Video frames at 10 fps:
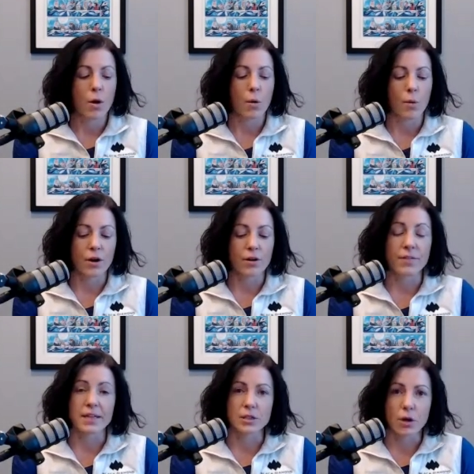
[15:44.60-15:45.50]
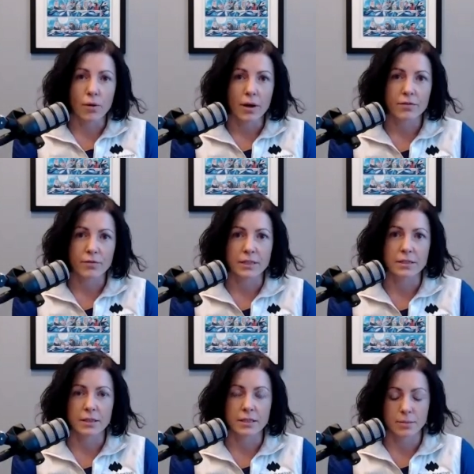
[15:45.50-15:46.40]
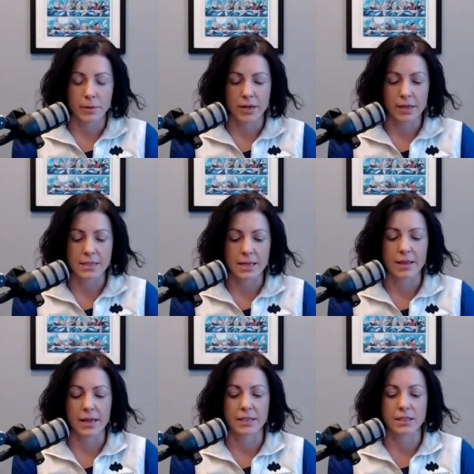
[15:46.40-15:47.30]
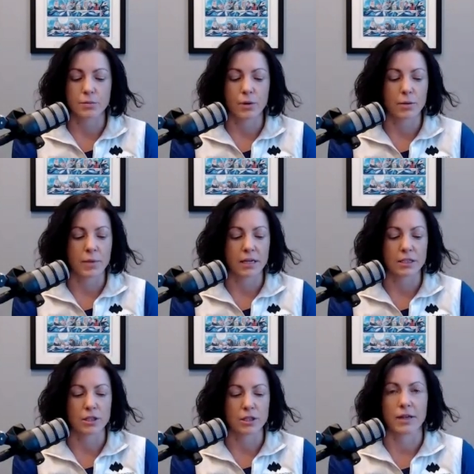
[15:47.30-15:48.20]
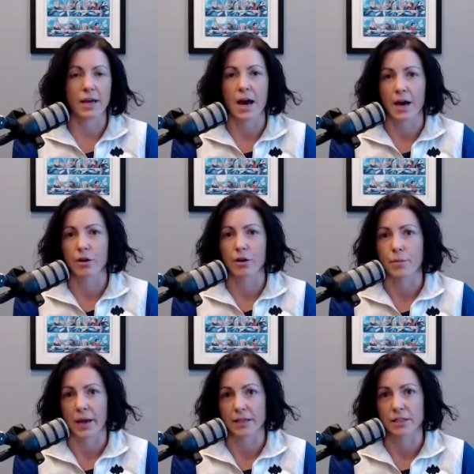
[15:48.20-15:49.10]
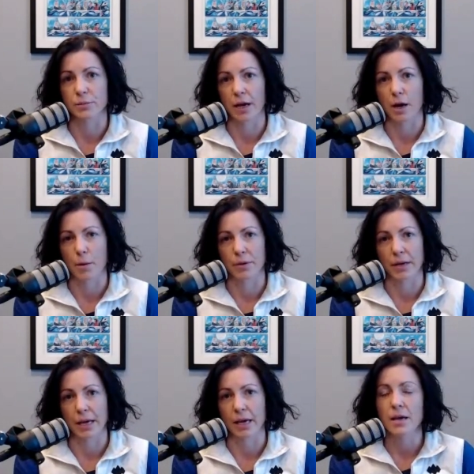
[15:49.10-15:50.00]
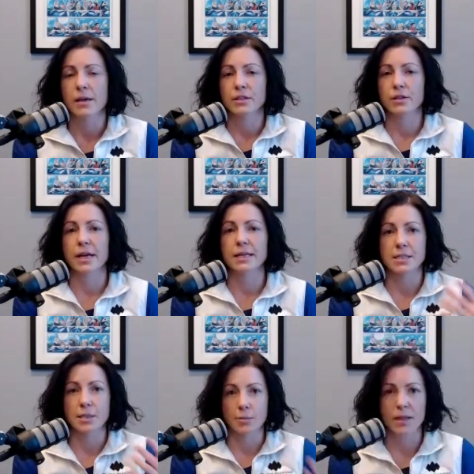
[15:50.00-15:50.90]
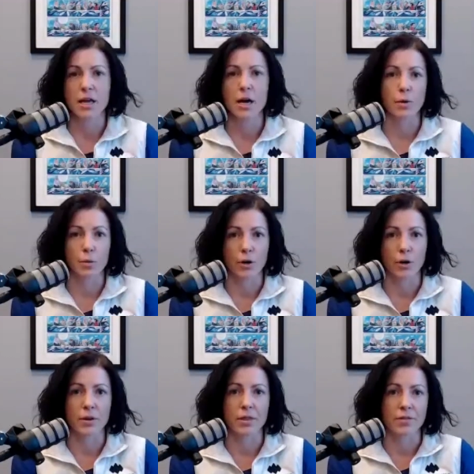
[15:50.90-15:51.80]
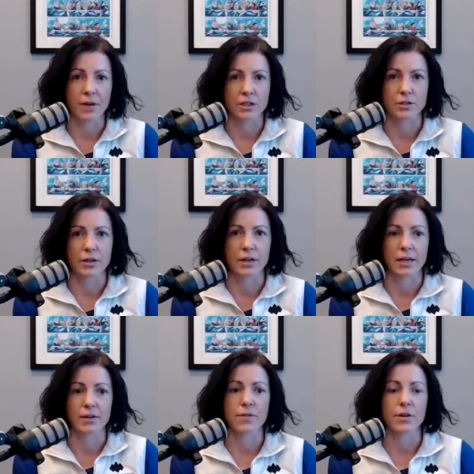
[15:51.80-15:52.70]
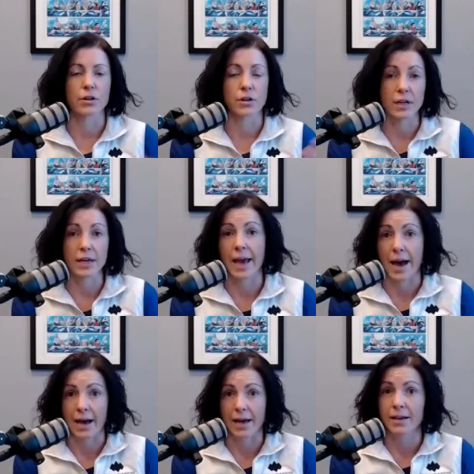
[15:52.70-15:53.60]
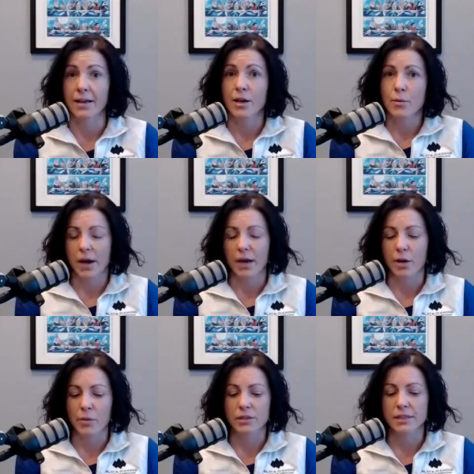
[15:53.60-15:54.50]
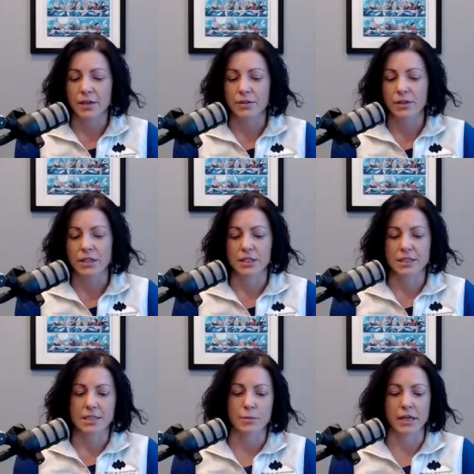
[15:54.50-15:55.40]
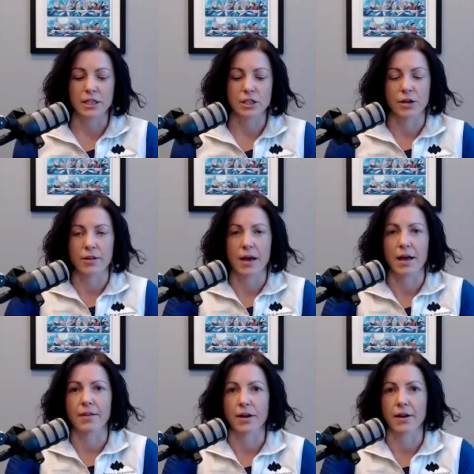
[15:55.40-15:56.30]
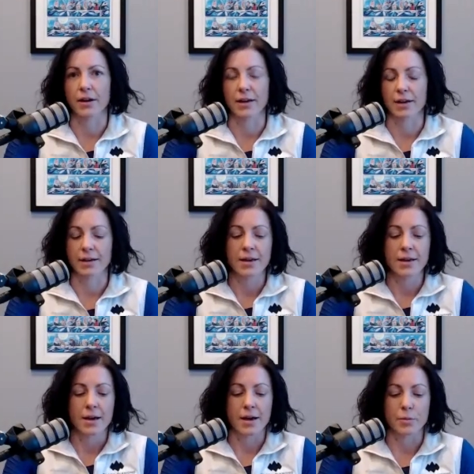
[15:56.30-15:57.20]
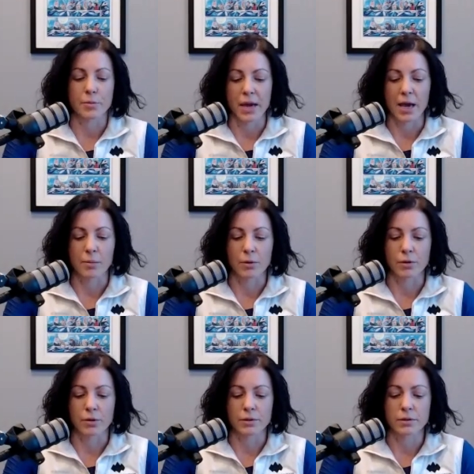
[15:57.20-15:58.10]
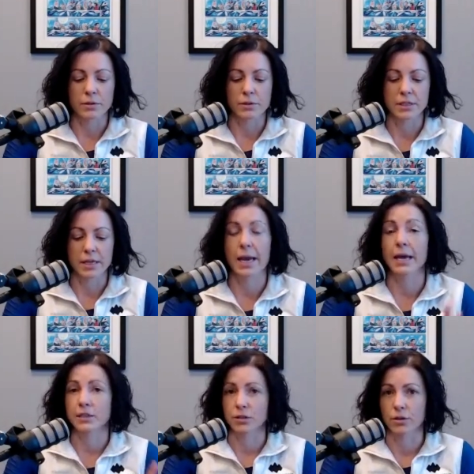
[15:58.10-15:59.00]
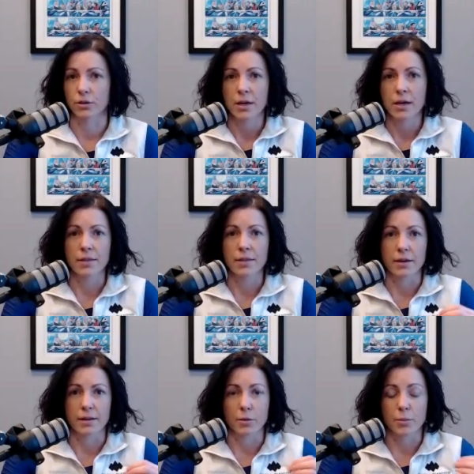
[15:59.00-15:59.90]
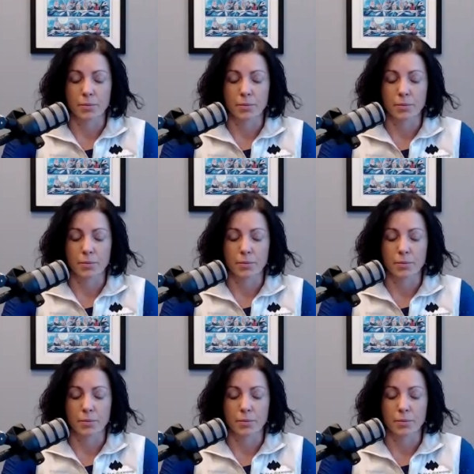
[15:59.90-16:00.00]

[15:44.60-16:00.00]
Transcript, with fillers: or if they don't have rental experience, they just want to make sure they hire a management company. So that's something that we work with the veteran if they're looking at buying a multi-unit, just to make sure that they're going to Uh, be able to handle the, the,